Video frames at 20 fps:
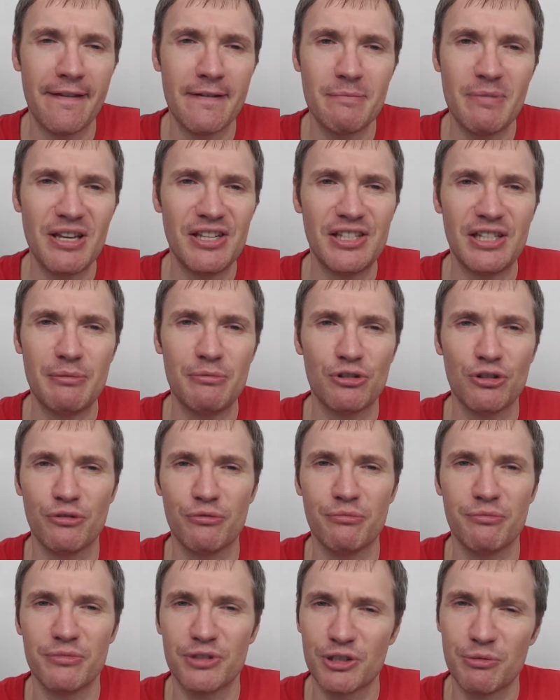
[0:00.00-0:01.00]
Basically, it was sort of
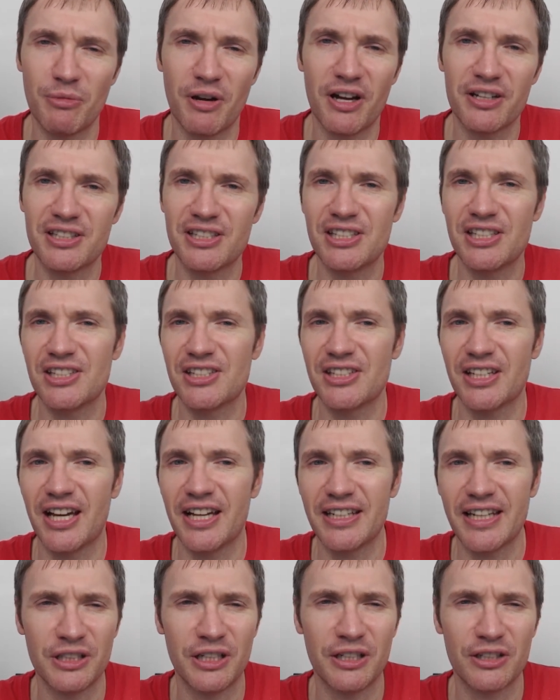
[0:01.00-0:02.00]
Smarties
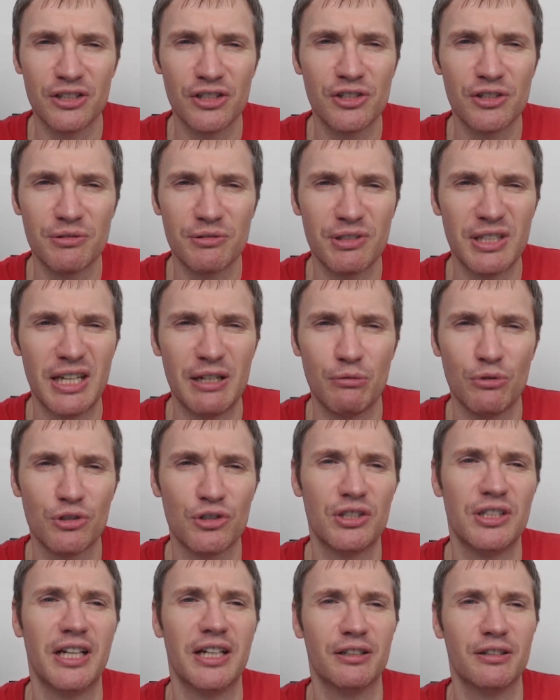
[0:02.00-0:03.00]
inside, and I just said it
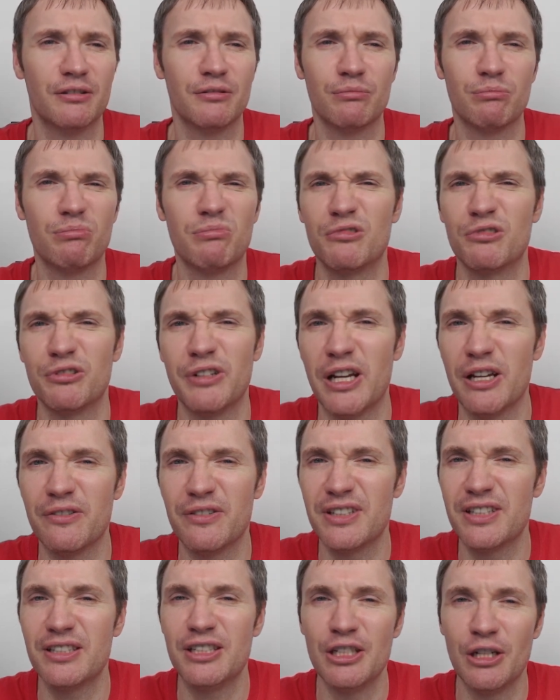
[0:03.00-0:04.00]
wasn't that great of
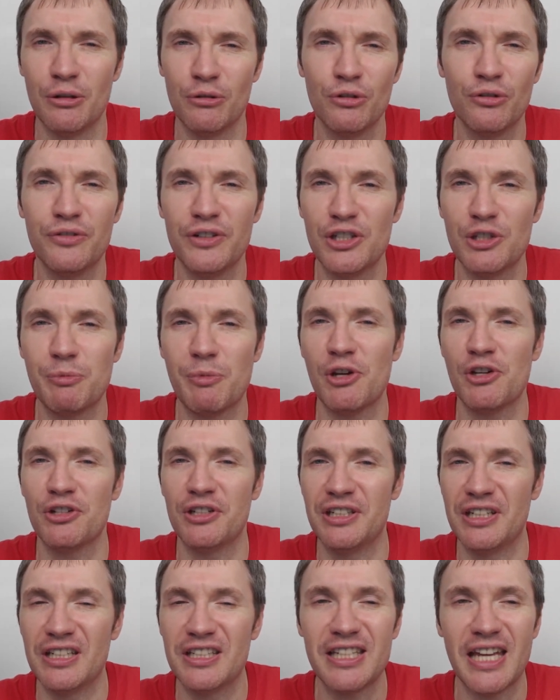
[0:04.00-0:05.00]
a, you know, nothing special
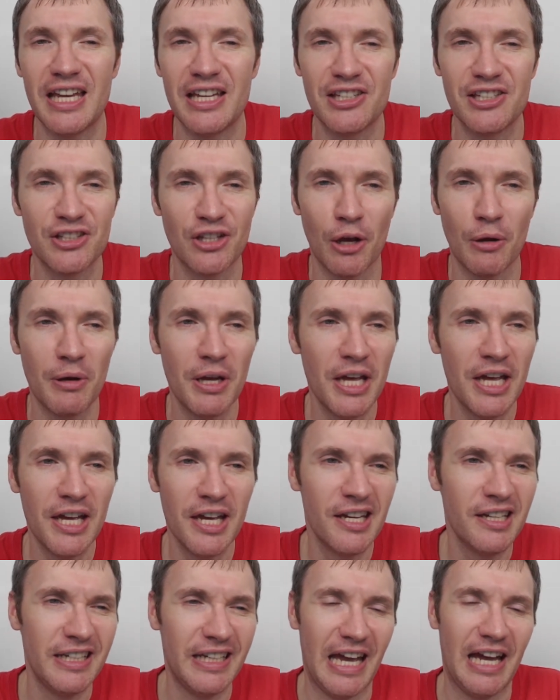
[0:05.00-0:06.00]
in the taste. So
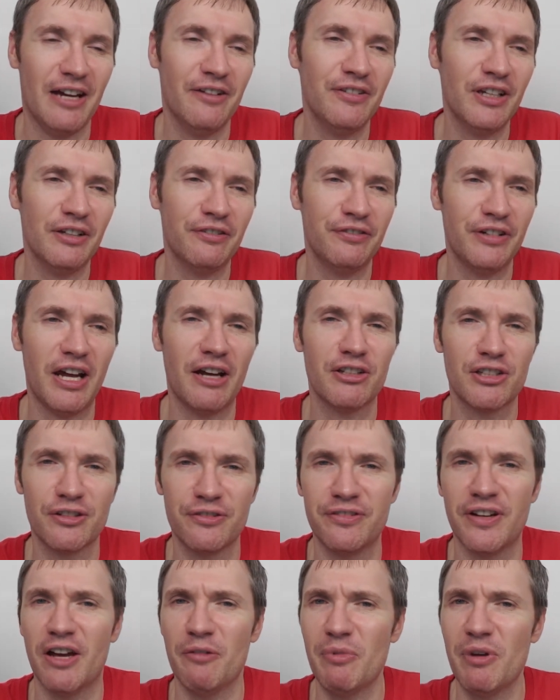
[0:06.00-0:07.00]
yeah, I think a 3 out of
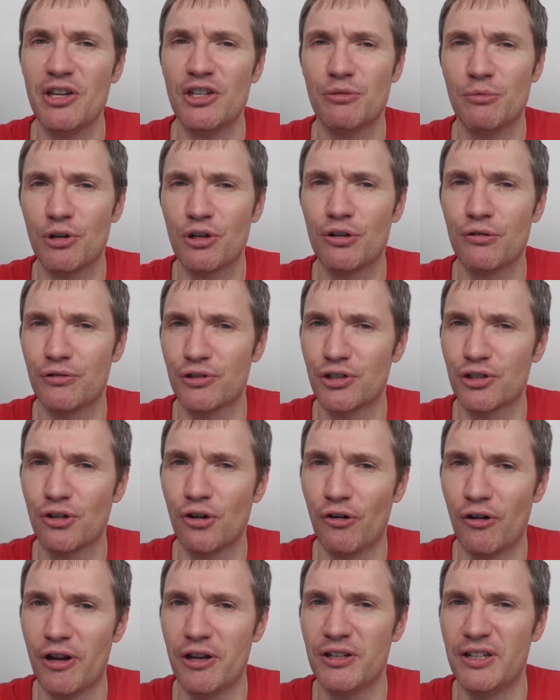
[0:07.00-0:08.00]
5, based on my current
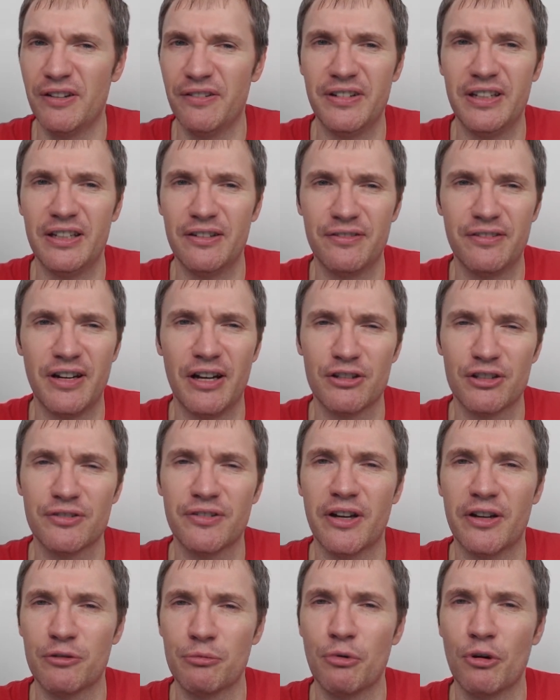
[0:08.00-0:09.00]
scoring, I think a 3 out of
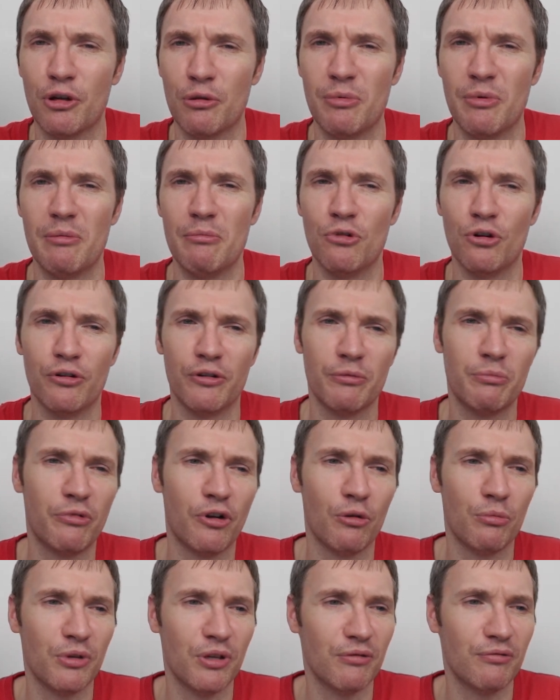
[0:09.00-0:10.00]
5 is probably a bit more
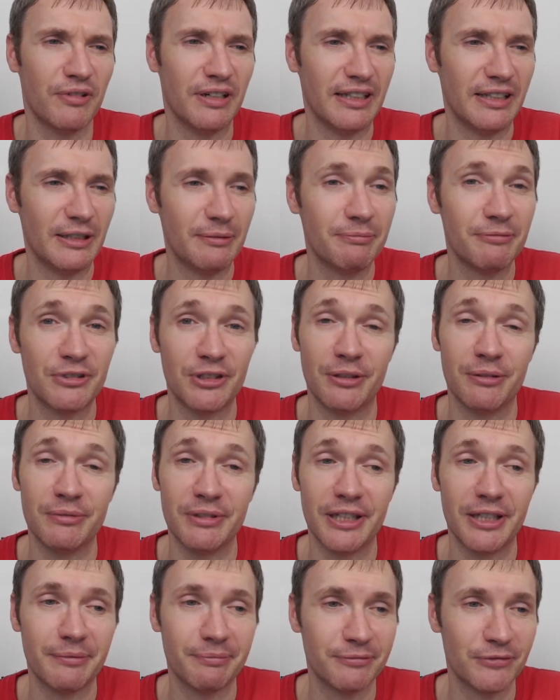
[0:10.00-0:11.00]
appropriate, really. So
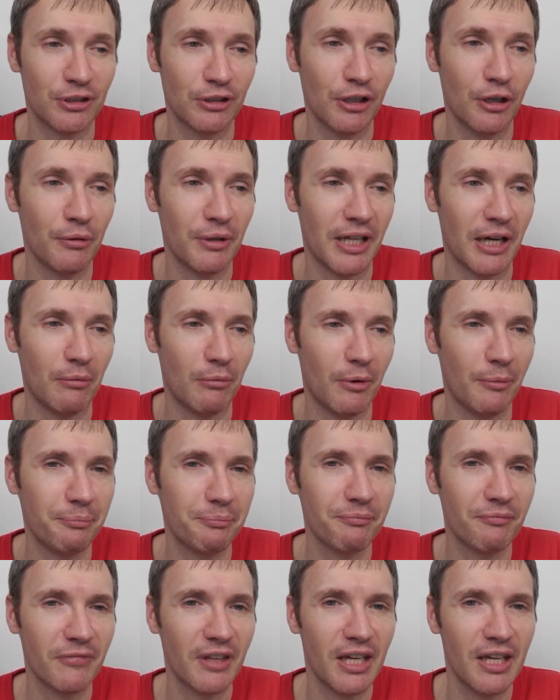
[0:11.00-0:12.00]
yeah, so lower that one
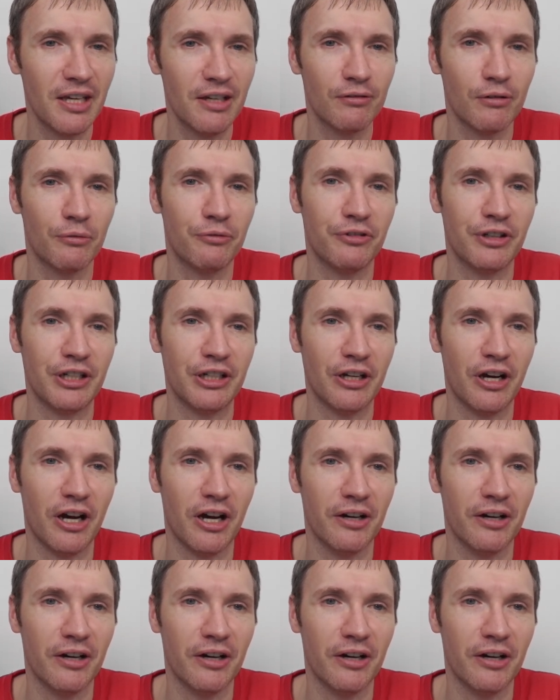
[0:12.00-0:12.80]
from 3.5.